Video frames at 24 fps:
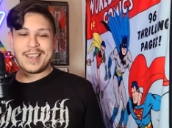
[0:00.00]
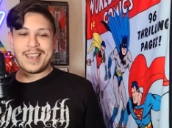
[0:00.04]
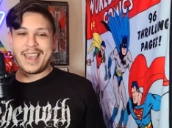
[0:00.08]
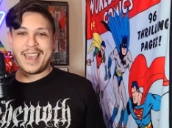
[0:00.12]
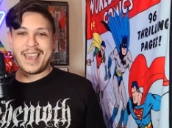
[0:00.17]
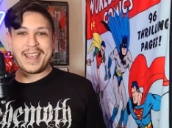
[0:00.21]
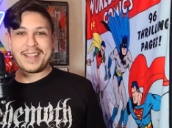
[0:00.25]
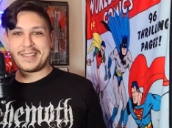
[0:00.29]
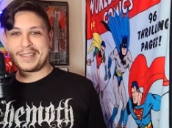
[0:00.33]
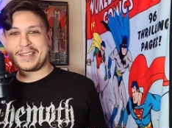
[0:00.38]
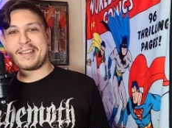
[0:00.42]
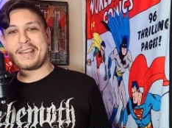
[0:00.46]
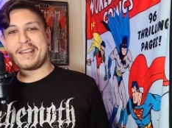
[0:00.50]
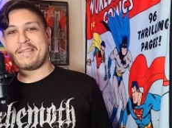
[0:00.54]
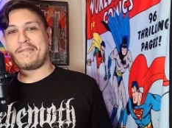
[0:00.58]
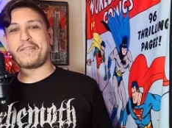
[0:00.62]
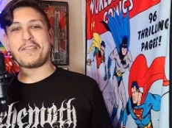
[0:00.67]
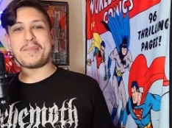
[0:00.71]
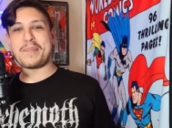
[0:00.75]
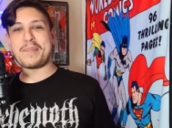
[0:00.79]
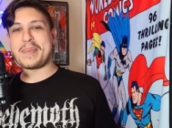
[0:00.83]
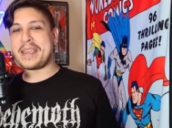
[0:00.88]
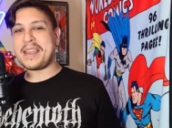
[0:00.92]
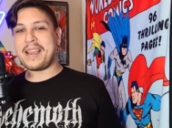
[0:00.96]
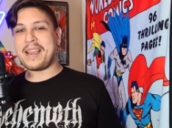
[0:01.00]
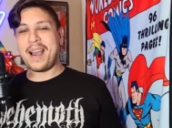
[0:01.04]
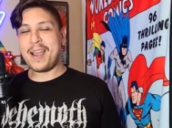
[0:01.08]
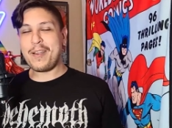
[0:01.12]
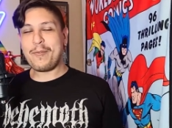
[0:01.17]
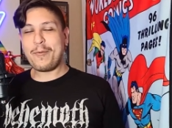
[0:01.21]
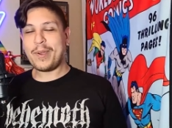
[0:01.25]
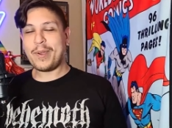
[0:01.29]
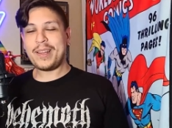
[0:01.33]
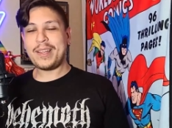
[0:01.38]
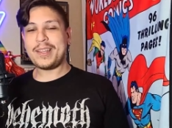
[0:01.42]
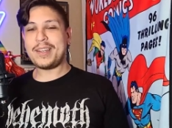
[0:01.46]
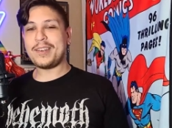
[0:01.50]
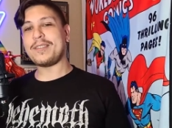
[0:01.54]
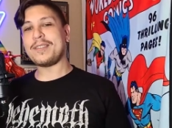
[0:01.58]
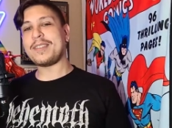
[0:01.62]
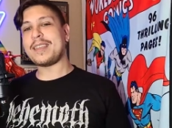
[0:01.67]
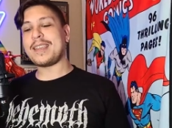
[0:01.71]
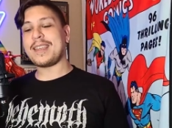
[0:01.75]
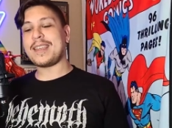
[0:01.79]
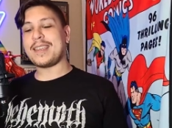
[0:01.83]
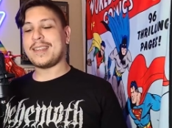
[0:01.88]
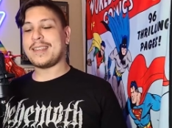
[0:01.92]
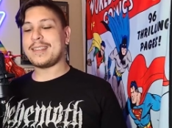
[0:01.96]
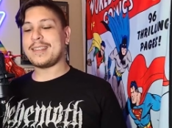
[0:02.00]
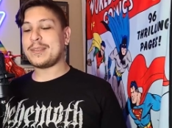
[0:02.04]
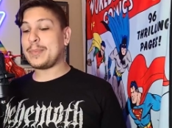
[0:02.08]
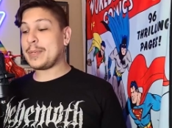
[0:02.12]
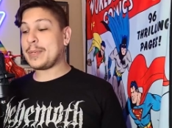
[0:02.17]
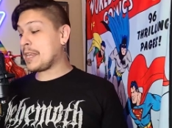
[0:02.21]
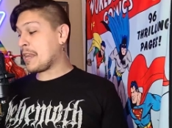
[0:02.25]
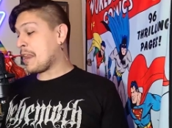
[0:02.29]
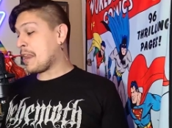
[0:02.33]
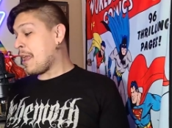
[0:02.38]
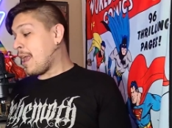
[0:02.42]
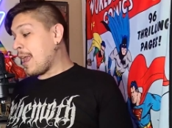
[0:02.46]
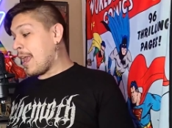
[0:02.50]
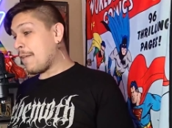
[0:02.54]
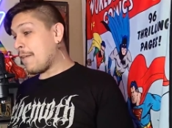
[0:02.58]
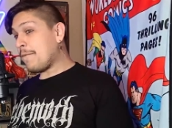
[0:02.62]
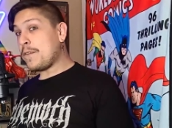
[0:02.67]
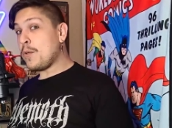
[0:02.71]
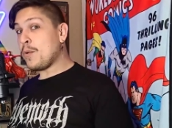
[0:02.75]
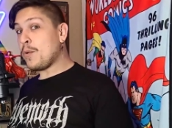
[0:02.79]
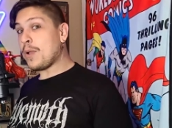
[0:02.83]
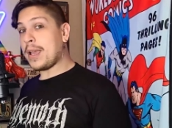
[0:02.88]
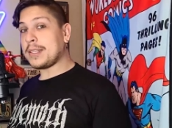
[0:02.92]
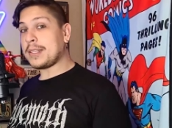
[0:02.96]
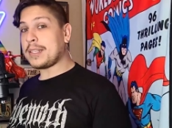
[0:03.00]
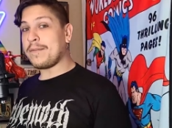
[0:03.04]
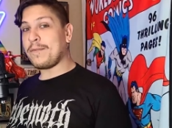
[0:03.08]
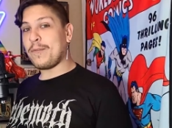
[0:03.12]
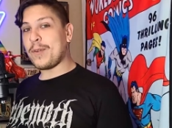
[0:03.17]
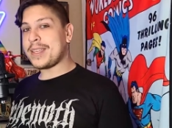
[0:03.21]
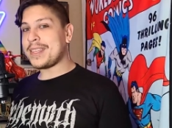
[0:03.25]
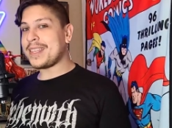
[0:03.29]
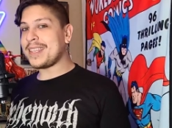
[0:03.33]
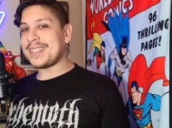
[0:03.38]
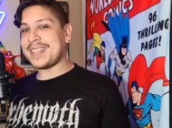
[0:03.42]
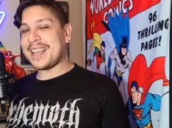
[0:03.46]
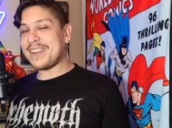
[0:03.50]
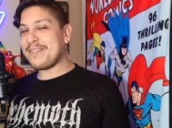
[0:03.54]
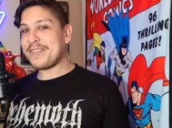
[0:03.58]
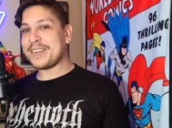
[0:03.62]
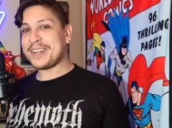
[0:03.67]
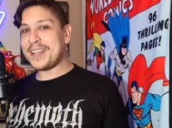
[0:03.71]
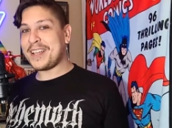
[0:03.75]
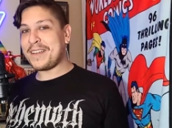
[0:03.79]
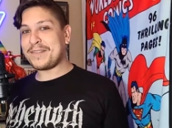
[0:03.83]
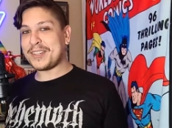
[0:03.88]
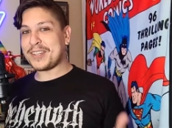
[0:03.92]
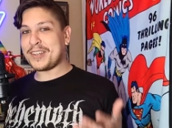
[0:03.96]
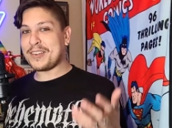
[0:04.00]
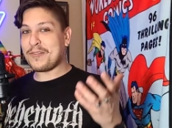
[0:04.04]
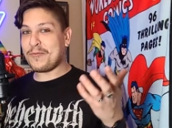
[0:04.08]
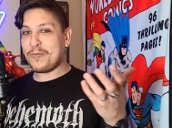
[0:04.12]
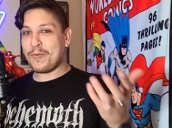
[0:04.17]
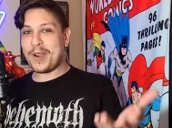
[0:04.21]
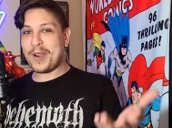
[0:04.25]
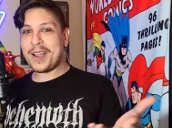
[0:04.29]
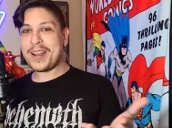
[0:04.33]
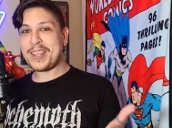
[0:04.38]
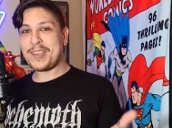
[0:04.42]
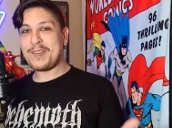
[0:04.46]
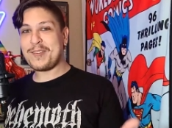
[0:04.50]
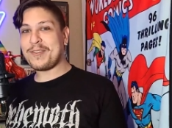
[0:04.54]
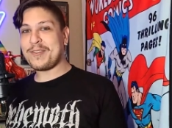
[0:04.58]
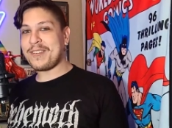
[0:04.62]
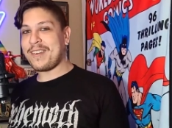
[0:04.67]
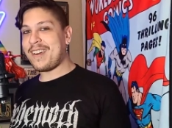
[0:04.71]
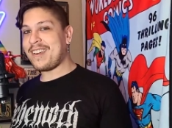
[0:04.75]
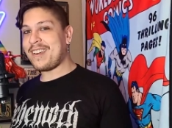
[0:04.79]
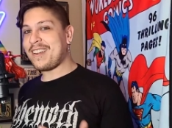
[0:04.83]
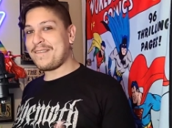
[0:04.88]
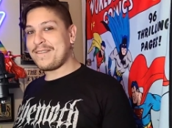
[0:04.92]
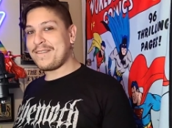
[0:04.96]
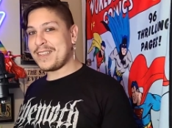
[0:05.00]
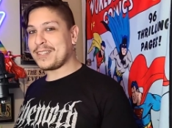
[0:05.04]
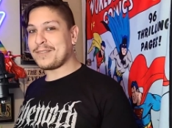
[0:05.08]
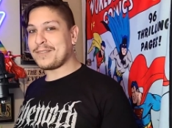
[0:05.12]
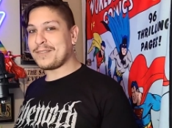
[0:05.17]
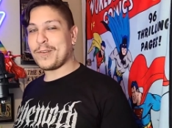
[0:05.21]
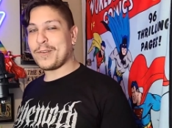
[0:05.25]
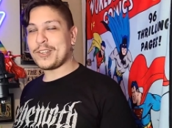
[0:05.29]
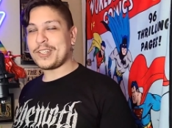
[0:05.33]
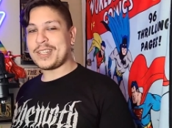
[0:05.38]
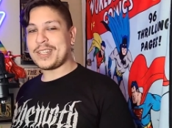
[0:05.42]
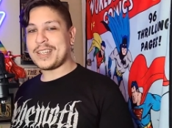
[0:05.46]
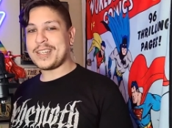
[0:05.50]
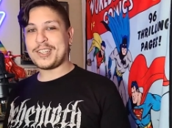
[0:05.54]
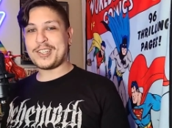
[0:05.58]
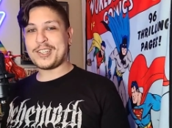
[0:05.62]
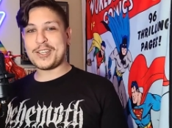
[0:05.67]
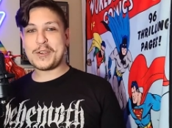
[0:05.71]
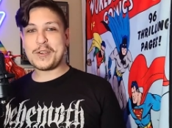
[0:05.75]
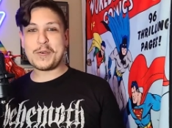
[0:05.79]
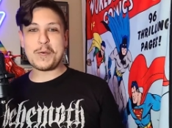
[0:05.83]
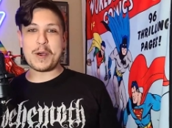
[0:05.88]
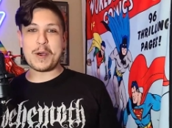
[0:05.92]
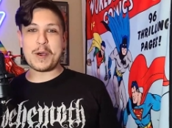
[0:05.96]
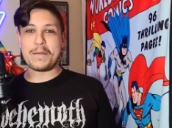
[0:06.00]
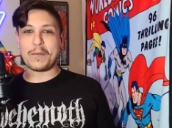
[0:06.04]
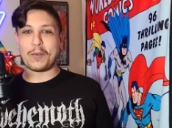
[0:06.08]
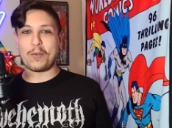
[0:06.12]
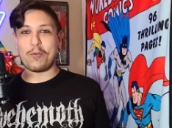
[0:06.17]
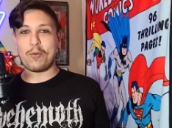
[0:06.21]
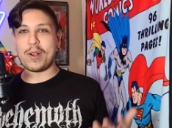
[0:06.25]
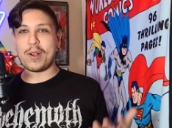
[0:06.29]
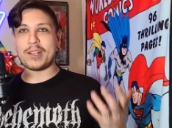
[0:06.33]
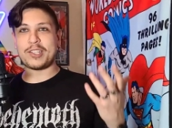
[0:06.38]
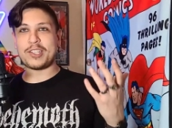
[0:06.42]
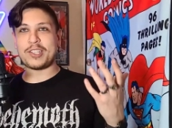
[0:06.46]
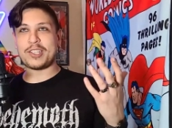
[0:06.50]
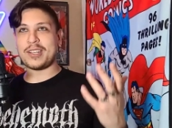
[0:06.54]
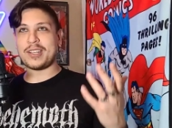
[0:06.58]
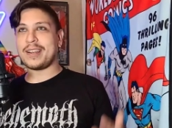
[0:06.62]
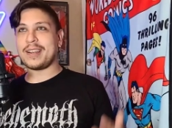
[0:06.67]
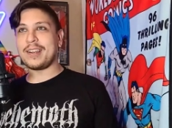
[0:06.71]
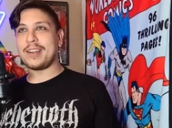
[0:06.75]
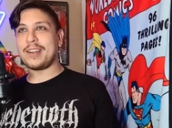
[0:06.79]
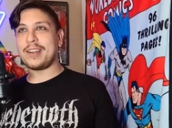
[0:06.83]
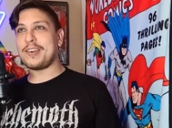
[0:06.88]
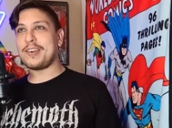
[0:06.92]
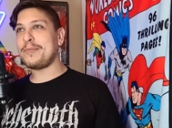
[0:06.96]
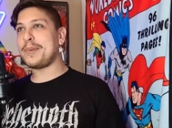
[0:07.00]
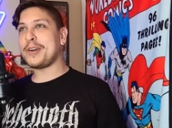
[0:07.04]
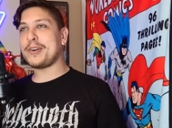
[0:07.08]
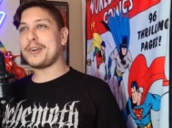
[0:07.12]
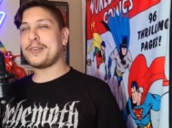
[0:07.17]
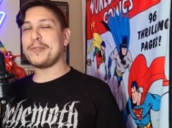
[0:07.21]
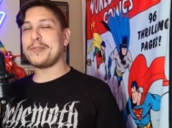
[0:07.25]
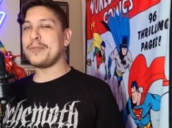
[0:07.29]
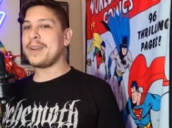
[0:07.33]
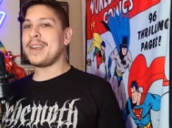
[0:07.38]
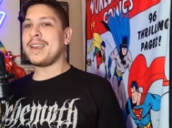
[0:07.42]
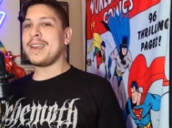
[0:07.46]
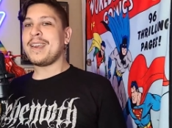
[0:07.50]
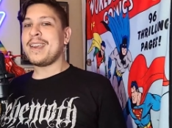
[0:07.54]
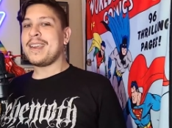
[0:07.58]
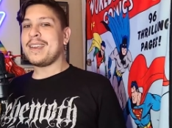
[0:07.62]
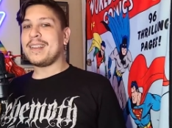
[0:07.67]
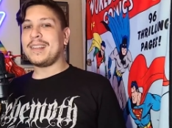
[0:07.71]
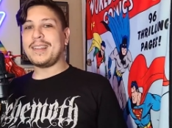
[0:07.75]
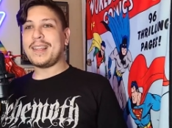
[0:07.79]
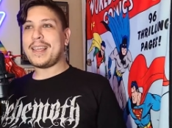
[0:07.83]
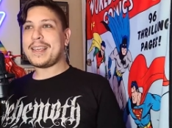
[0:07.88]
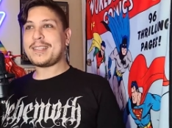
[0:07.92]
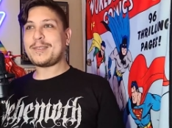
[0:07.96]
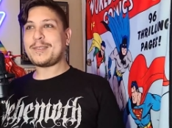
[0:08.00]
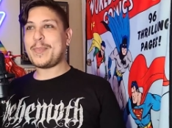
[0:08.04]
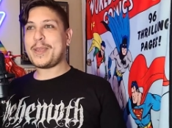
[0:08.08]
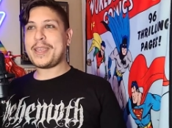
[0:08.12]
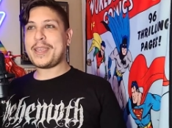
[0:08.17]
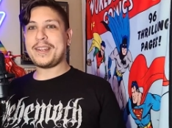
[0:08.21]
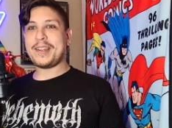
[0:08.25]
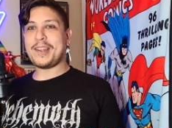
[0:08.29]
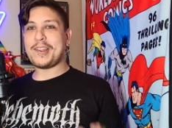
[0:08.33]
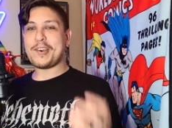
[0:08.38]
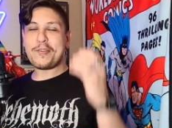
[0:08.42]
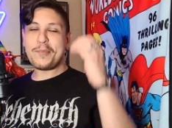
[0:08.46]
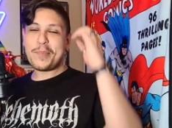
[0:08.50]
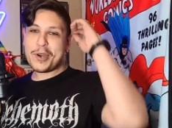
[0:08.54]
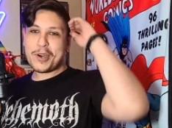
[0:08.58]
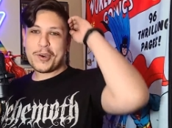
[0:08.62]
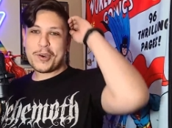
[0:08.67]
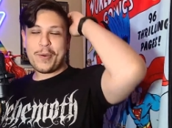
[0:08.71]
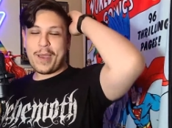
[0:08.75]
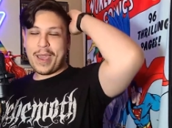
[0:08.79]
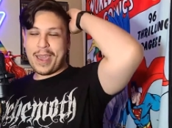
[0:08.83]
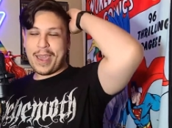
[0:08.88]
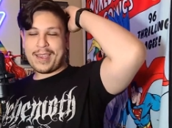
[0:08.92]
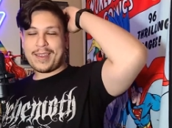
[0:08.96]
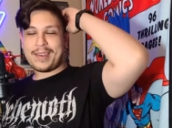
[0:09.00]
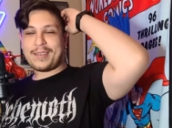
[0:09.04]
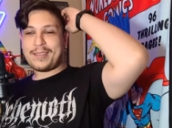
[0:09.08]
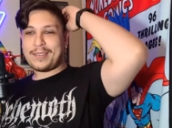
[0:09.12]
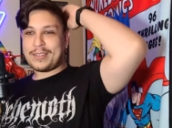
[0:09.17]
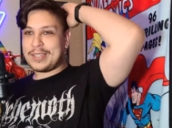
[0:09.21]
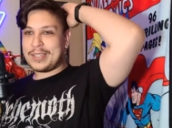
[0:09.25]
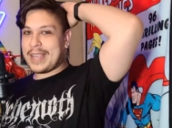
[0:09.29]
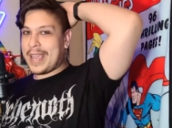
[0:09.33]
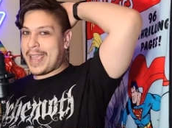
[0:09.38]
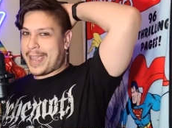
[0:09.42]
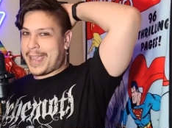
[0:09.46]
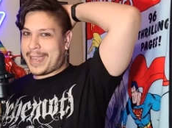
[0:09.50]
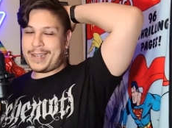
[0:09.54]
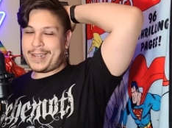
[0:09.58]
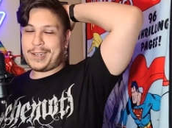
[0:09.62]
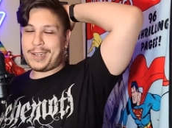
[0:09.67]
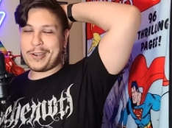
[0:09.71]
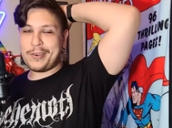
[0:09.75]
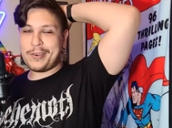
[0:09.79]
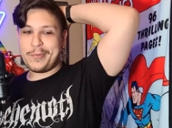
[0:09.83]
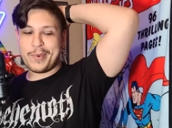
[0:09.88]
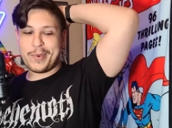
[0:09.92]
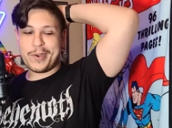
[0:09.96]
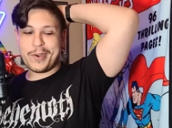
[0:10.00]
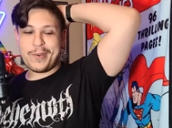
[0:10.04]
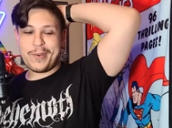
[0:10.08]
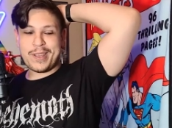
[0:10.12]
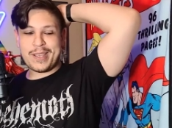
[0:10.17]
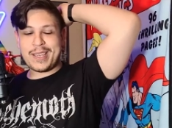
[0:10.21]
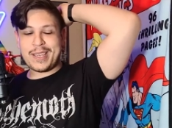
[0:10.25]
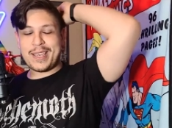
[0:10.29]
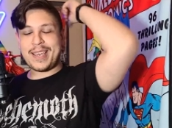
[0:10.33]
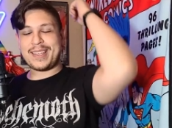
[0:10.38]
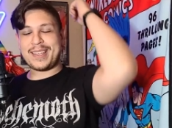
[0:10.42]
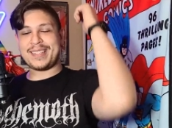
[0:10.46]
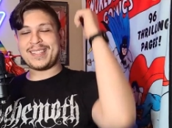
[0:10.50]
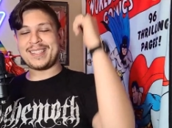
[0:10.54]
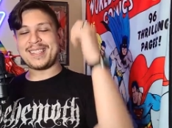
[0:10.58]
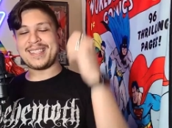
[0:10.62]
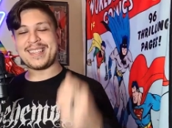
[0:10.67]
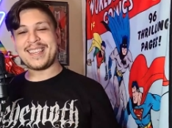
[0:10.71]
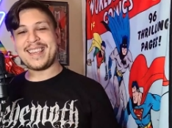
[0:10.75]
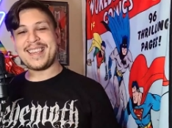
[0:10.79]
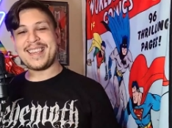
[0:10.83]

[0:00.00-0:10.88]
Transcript: it's not for me. I really don't think it is. But if you guys have read this, I would love to know what you thought of this first issue of Crush and Lobo, lesbian Lobo and dad Lobo, I guess.